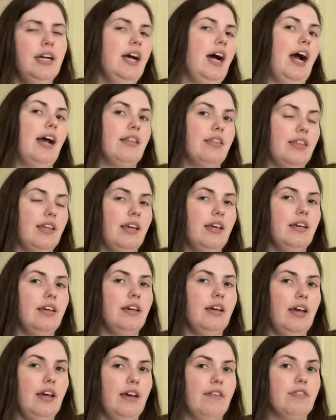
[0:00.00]
I think
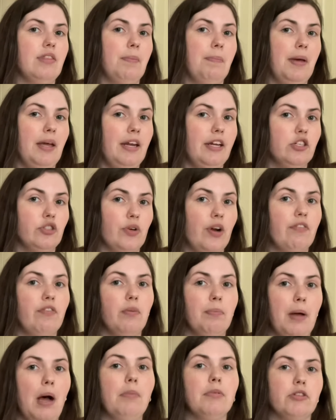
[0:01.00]
if the penny dreadful
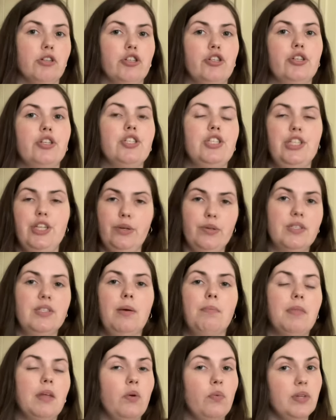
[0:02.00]
publishers knew
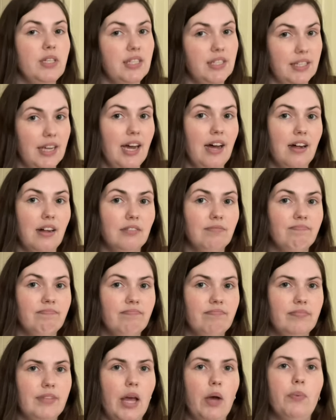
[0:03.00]
something would sell,
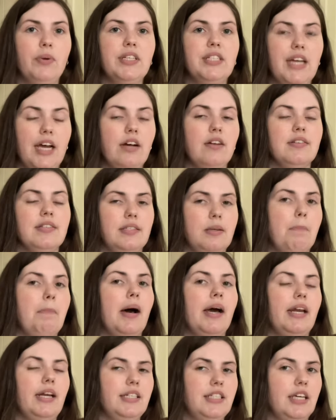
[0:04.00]
they would tell
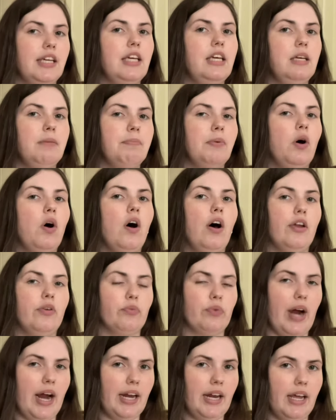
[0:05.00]
somebody to keep on
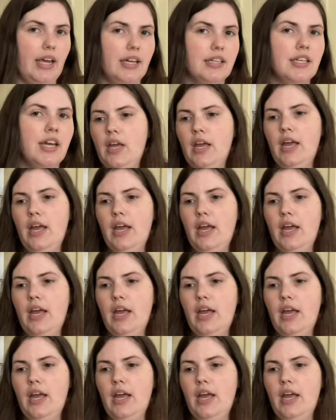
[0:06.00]
writing it.